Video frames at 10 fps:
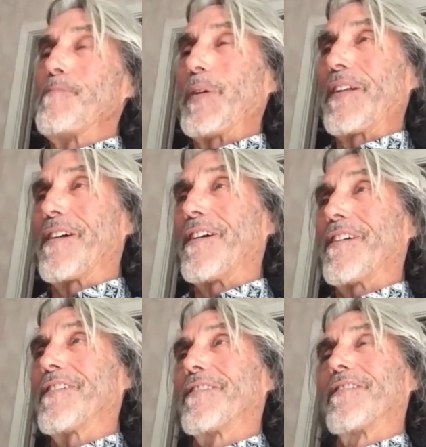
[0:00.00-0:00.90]

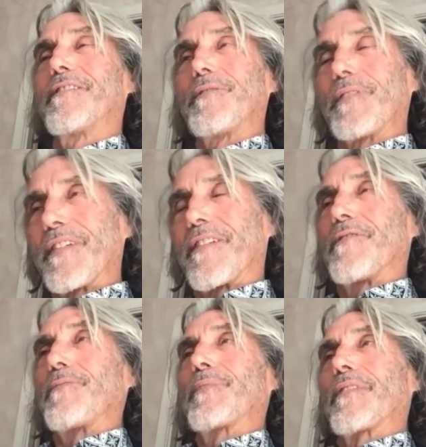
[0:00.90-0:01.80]
But
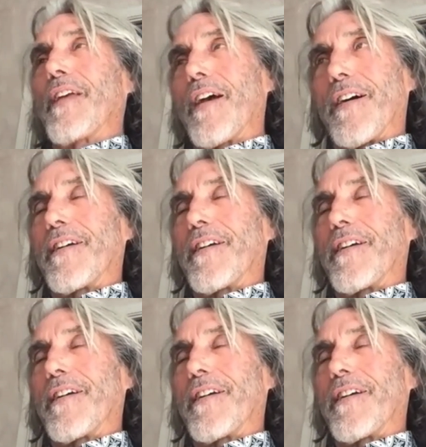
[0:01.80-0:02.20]
yeah,